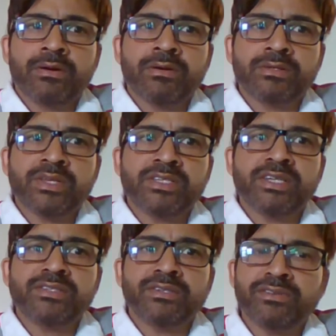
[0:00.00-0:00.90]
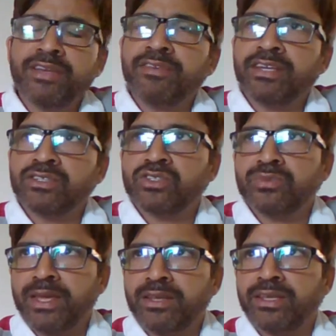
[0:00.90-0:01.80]
such as engravings,
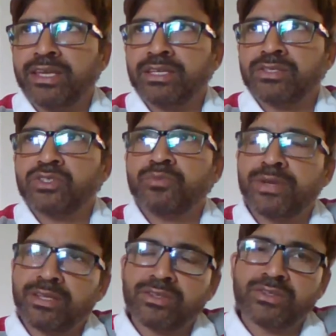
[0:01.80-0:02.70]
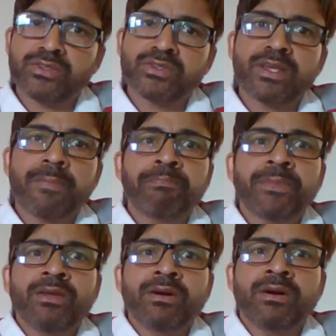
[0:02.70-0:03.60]
paintings, prints,
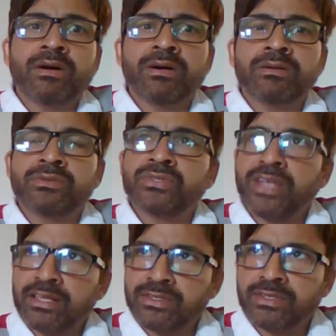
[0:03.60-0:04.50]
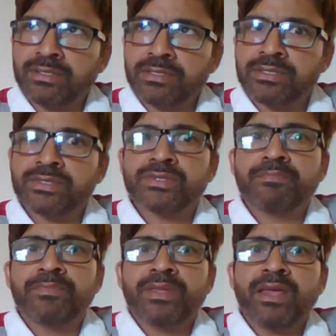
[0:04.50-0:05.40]
stencils,
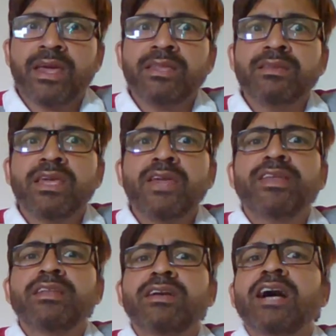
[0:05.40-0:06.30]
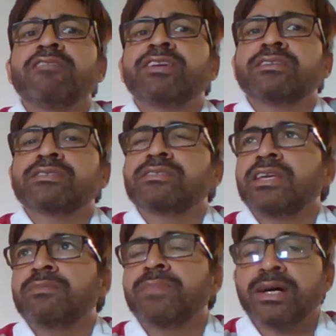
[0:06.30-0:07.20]
and even carvings
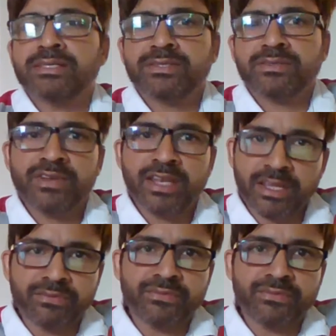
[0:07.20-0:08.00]
in bas relief.